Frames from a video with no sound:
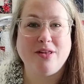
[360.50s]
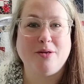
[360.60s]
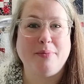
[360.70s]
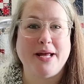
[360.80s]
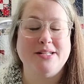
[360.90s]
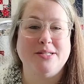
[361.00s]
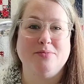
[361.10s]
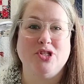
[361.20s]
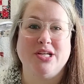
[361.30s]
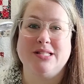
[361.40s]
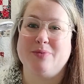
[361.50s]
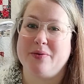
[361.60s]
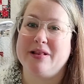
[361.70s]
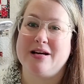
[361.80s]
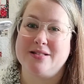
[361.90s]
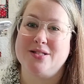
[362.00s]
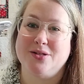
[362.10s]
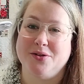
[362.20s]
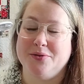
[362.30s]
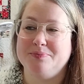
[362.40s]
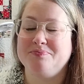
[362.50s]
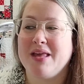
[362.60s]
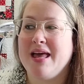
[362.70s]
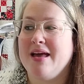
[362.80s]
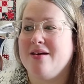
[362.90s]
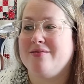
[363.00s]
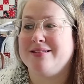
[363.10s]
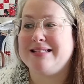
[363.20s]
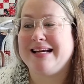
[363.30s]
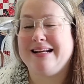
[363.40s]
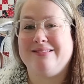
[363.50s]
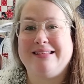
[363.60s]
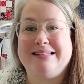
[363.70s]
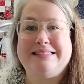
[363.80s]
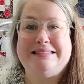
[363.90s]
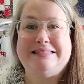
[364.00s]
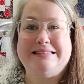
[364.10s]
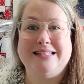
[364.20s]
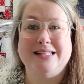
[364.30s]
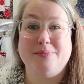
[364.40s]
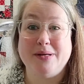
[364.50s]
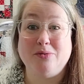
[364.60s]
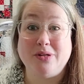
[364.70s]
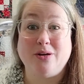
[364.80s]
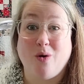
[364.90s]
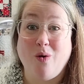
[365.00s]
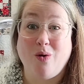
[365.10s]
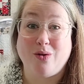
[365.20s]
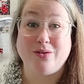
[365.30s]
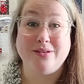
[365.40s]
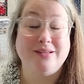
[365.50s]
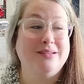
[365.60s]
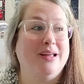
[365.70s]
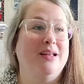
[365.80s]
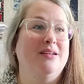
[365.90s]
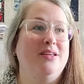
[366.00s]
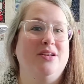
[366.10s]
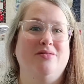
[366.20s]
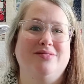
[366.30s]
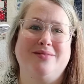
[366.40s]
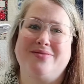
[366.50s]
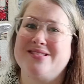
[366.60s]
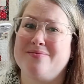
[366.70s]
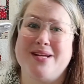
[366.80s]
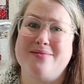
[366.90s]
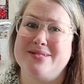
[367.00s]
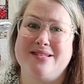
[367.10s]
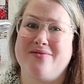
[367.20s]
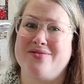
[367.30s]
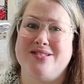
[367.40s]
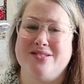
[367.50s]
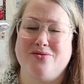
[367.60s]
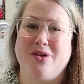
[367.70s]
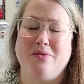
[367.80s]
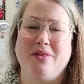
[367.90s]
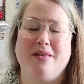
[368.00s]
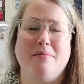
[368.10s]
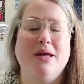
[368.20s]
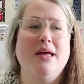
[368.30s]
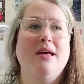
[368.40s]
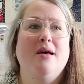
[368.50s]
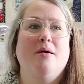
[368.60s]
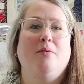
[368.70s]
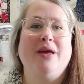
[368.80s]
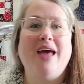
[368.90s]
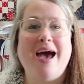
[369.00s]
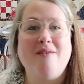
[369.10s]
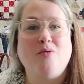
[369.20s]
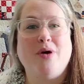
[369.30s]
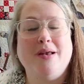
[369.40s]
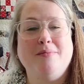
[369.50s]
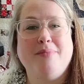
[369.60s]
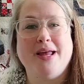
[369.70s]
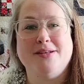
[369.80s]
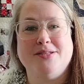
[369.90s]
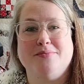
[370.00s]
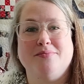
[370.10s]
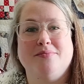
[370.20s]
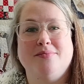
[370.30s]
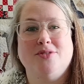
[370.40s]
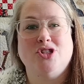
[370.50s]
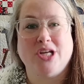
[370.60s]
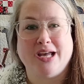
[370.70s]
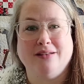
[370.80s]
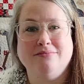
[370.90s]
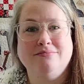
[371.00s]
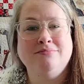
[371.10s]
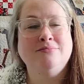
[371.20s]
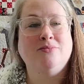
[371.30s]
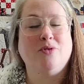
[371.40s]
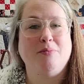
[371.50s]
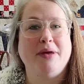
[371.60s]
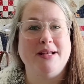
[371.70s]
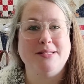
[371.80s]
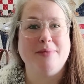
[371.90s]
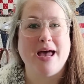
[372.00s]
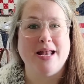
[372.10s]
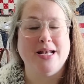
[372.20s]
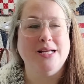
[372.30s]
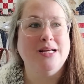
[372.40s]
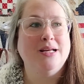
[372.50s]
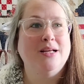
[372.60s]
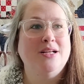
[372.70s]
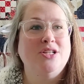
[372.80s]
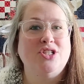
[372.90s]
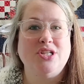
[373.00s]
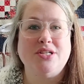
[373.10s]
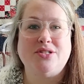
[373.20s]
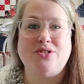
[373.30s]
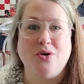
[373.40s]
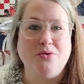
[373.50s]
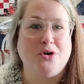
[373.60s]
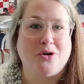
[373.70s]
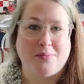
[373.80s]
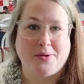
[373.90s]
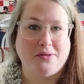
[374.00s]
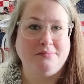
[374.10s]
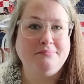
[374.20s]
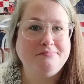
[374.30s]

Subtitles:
little bantam chicks, but we lost 2. Which it's been really cold. And, you know, sometimes stuff isn't right with them. We have 1 bantam chicken. 1 bantam hen. She is so durable.